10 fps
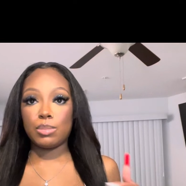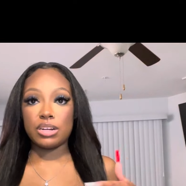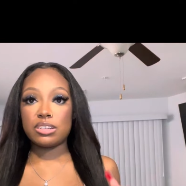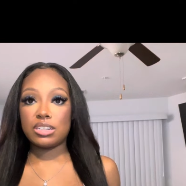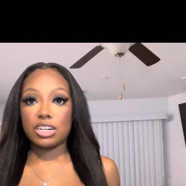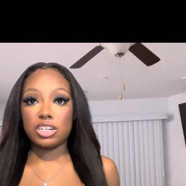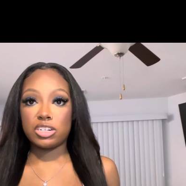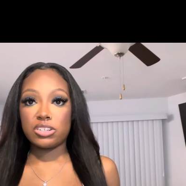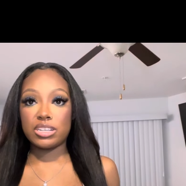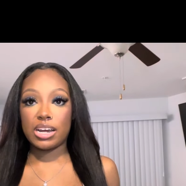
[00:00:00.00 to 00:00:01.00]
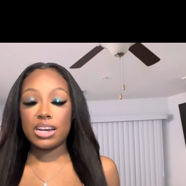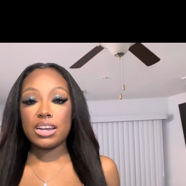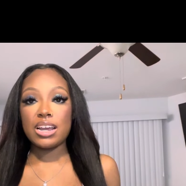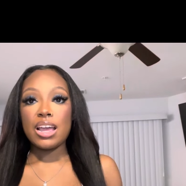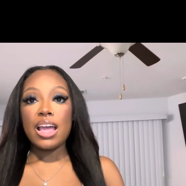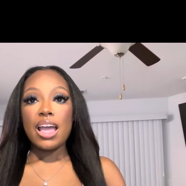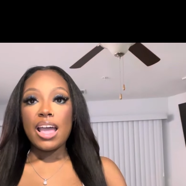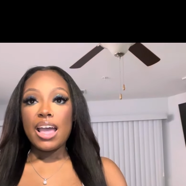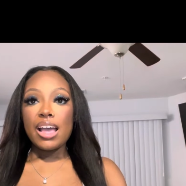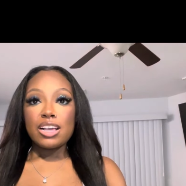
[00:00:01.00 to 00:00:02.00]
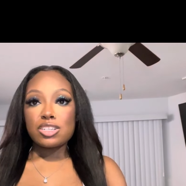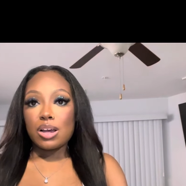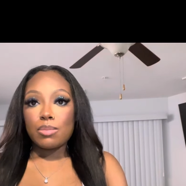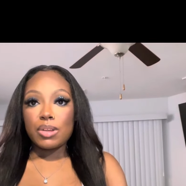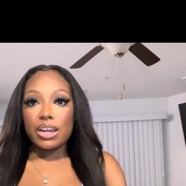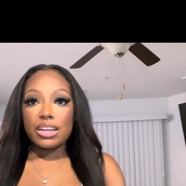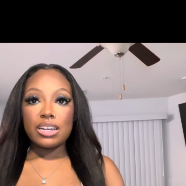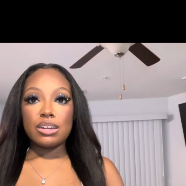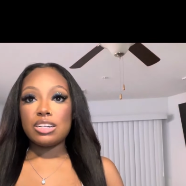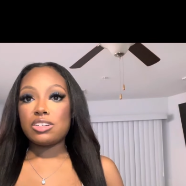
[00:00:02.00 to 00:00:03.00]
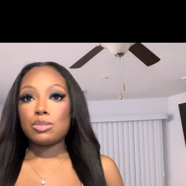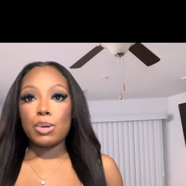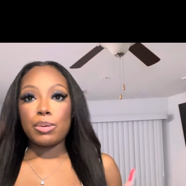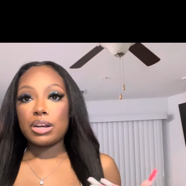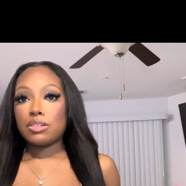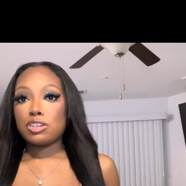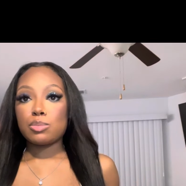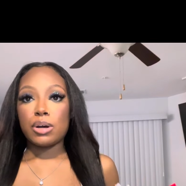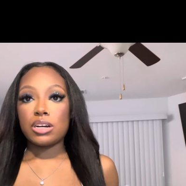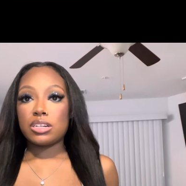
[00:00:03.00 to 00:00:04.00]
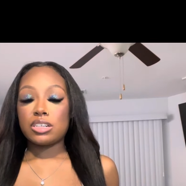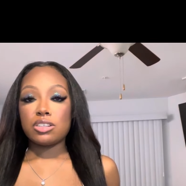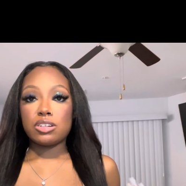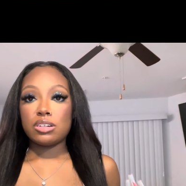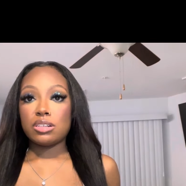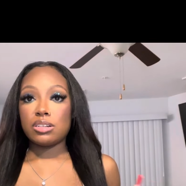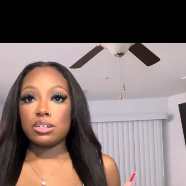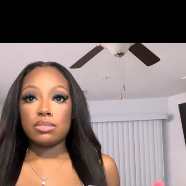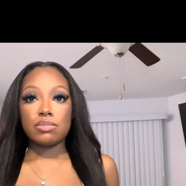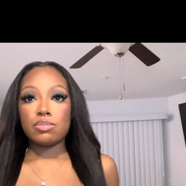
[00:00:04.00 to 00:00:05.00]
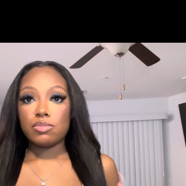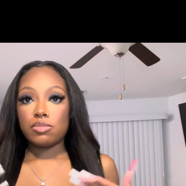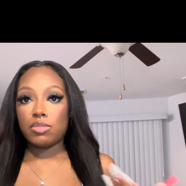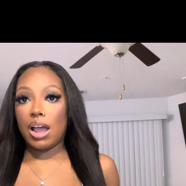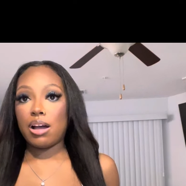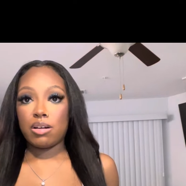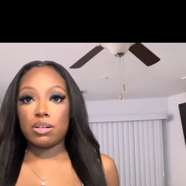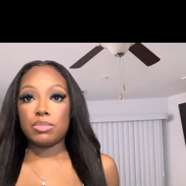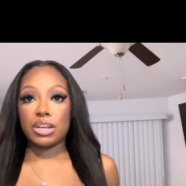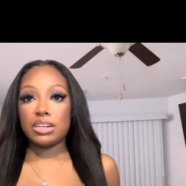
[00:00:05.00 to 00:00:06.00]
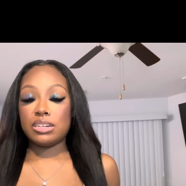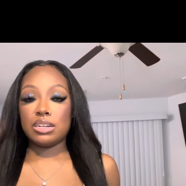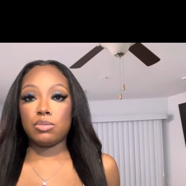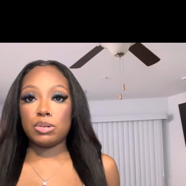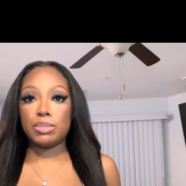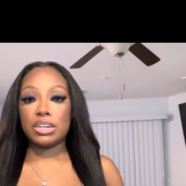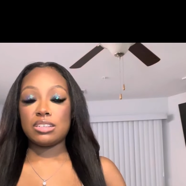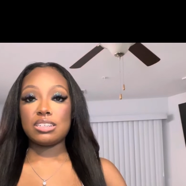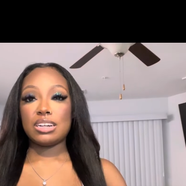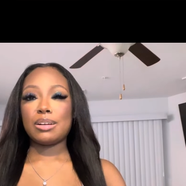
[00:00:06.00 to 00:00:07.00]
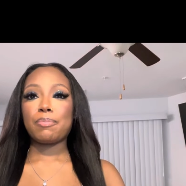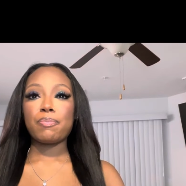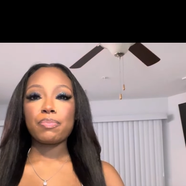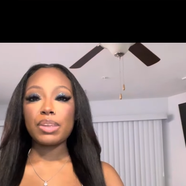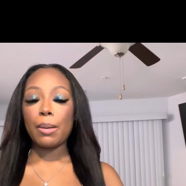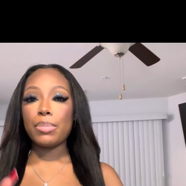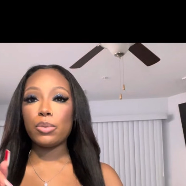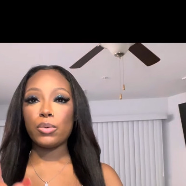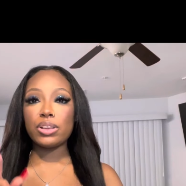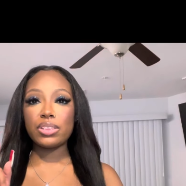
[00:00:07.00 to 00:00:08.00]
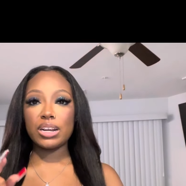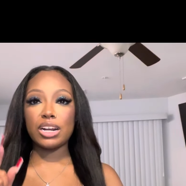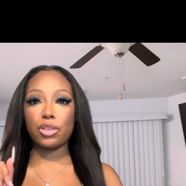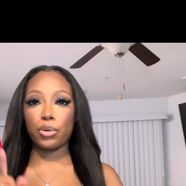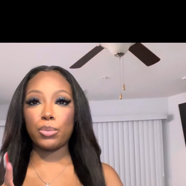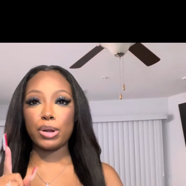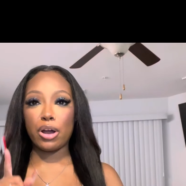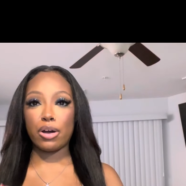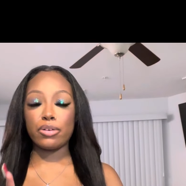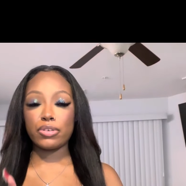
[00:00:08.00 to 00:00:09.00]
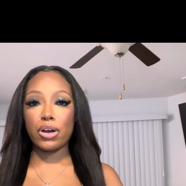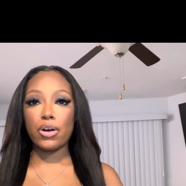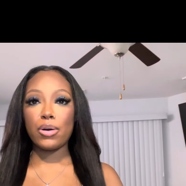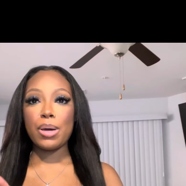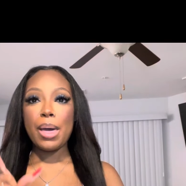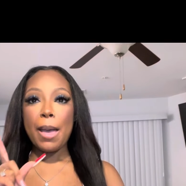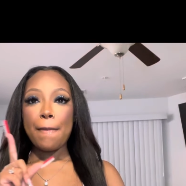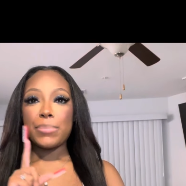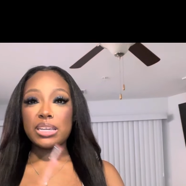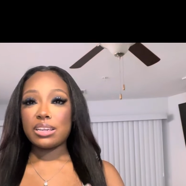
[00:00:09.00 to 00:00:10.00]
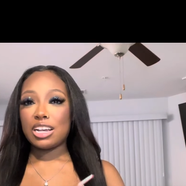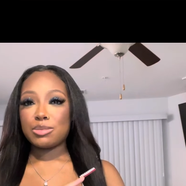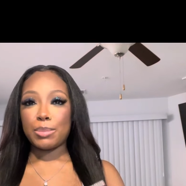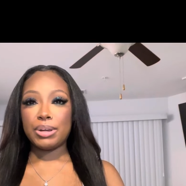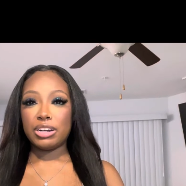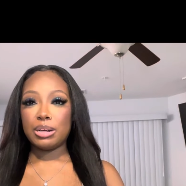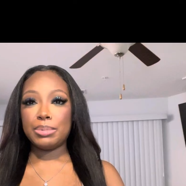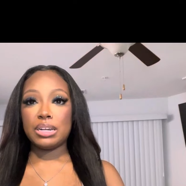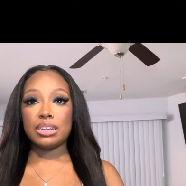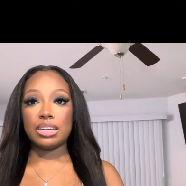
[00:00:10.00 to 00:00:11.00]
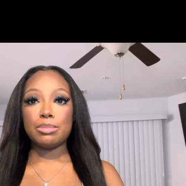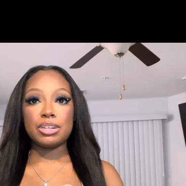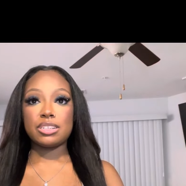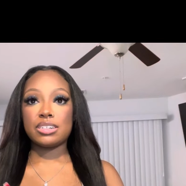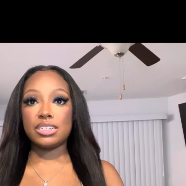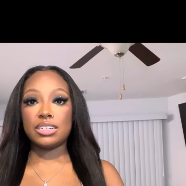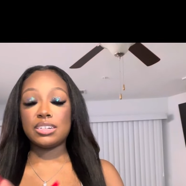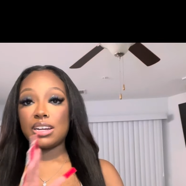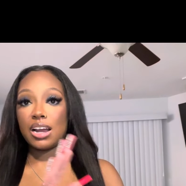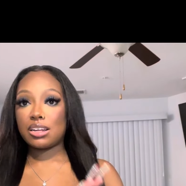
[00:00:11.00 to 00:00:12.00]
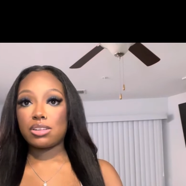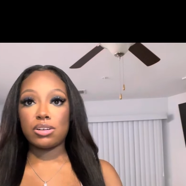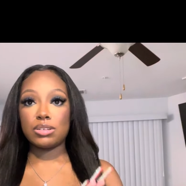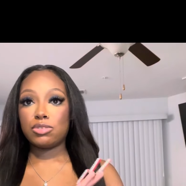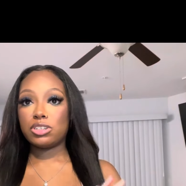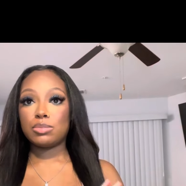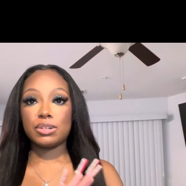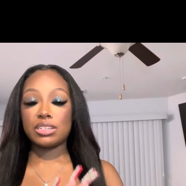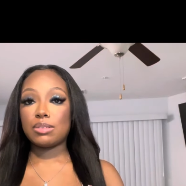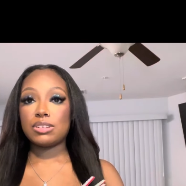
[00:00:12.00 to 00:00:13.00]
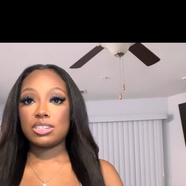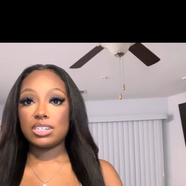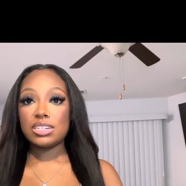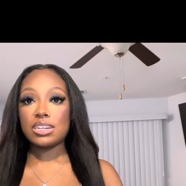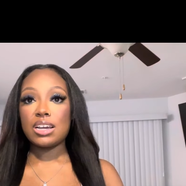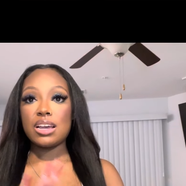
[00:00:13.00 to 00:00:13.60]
medicine that cures that. So I'm like, it's just my body responding to how I'm like dealing with being sick. But one thing that threw me off, y'all, besides my period being late, because again, I thought it was just because I was sick,